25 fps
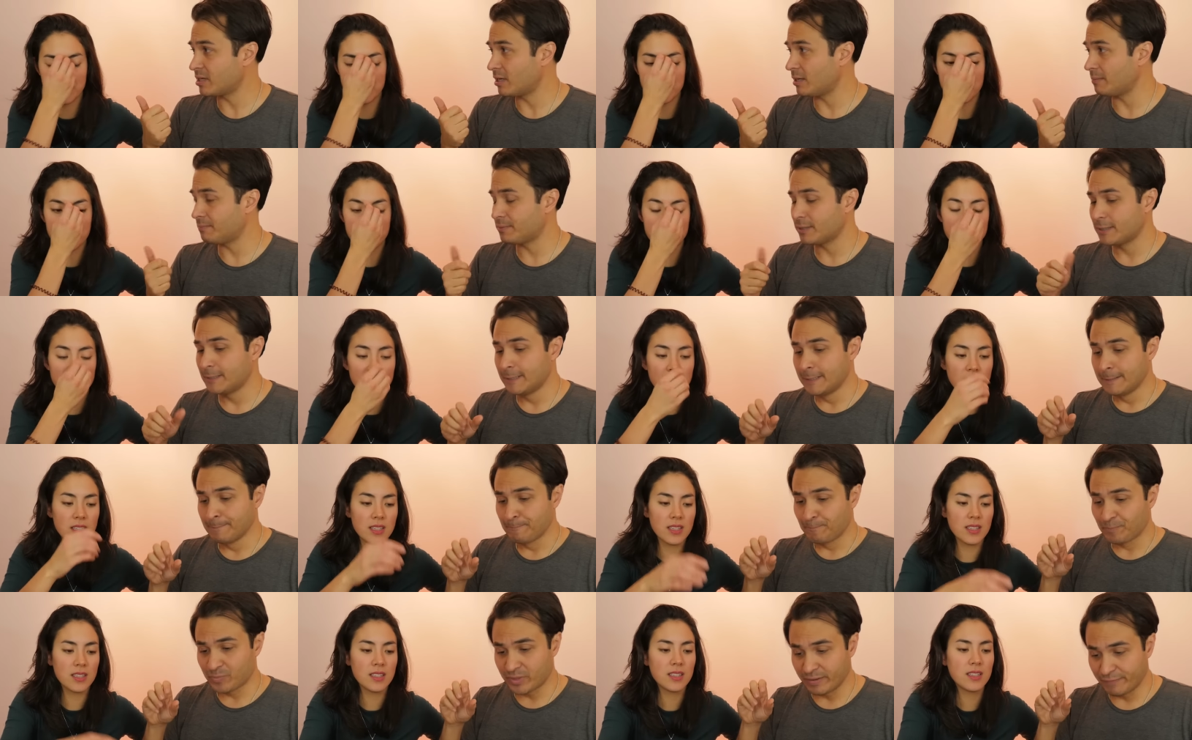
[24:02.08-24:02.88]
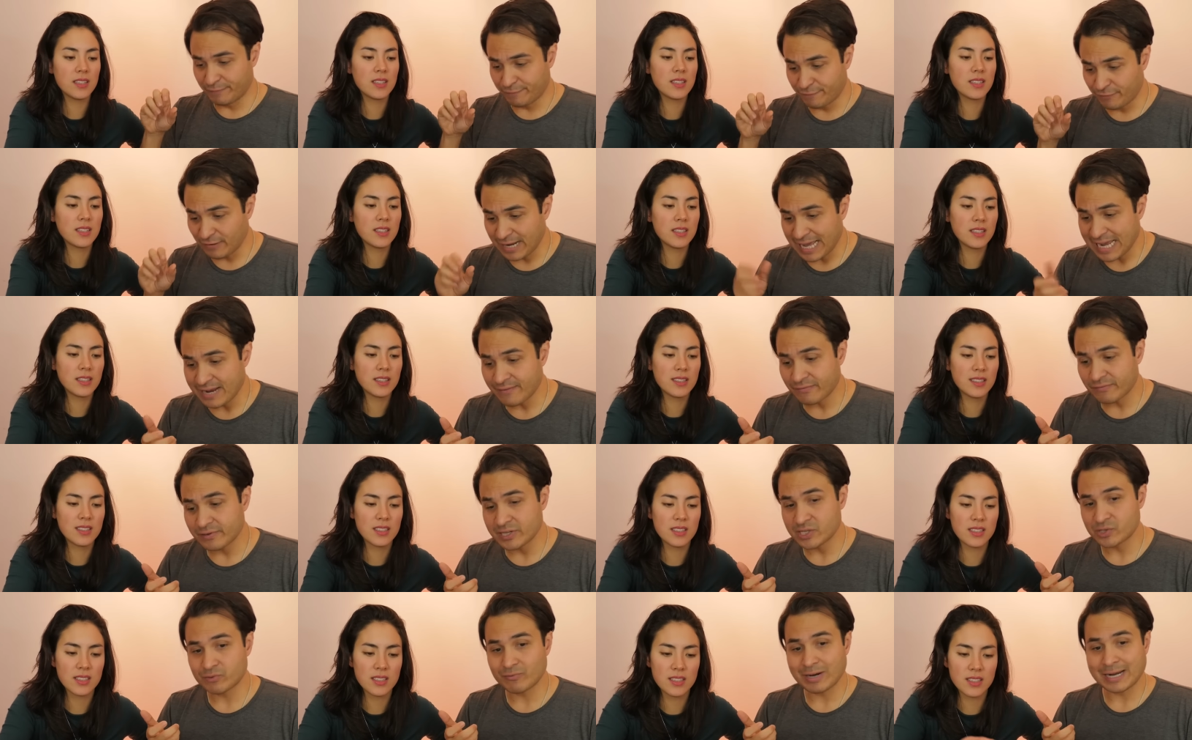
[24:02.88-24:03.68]
Speaker 1: up yeah. the
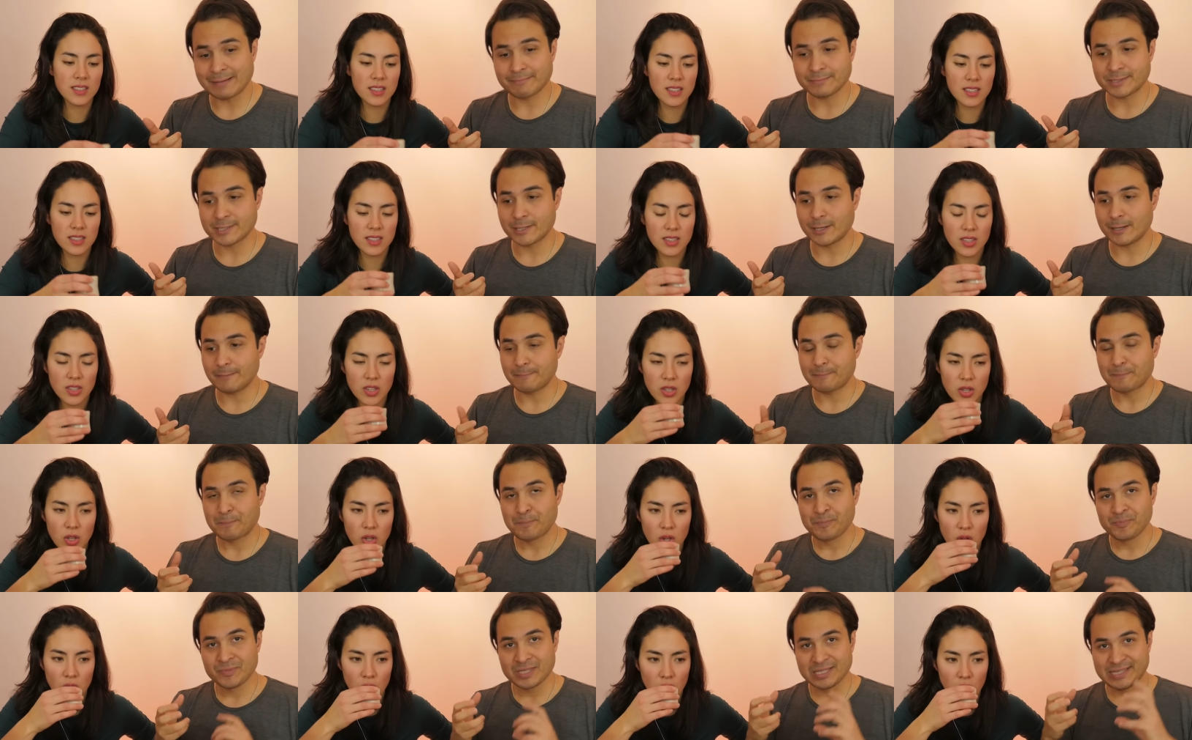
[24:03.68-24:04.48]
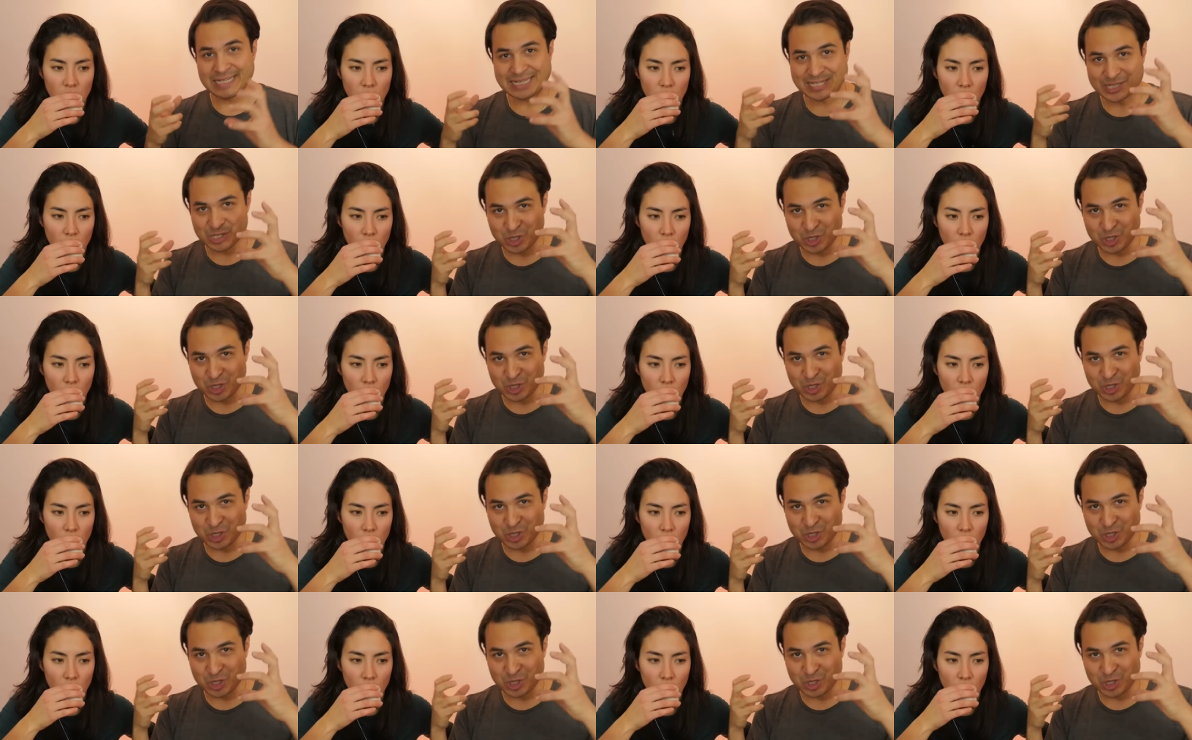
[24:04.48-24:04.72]
flavor is ramped up this